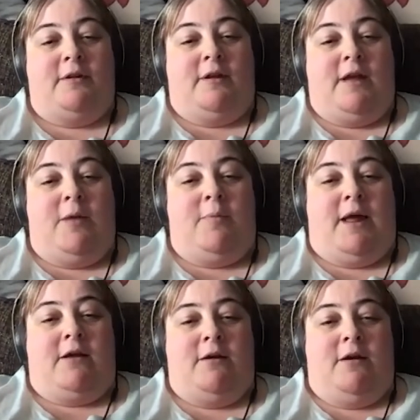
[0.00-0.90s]
he'd be
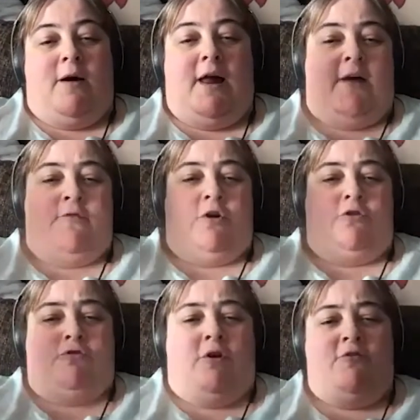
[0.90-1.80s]
like, oh, I haven't got a
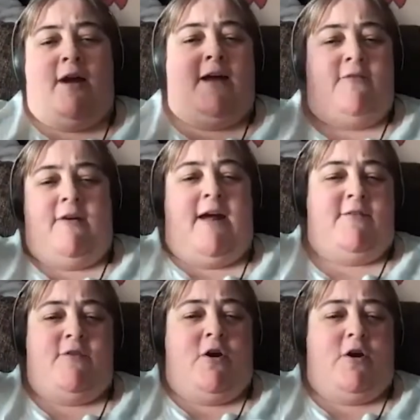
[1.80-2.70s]
screwdriver, I
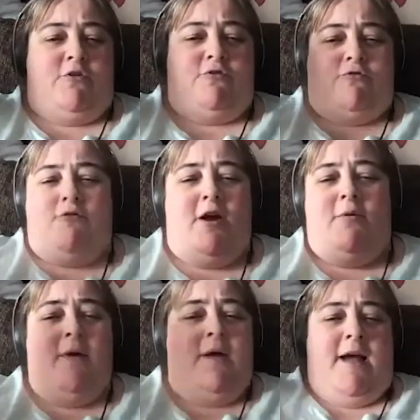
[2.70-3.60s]
haven't got a
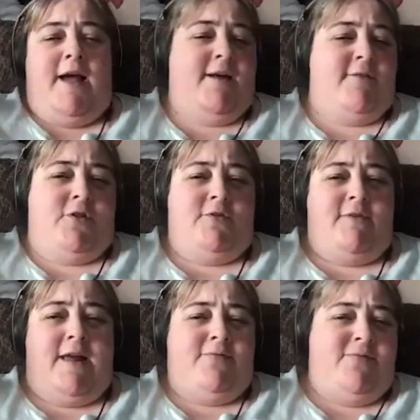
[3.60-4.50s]
screw, I haven't got the
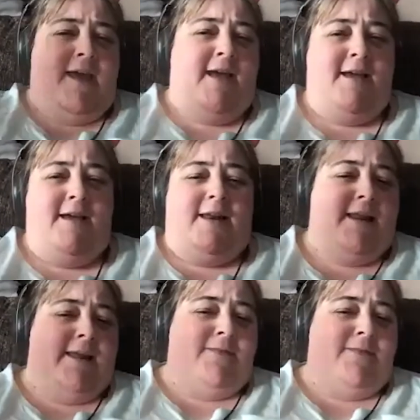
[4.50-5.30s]
right thing, and I need this.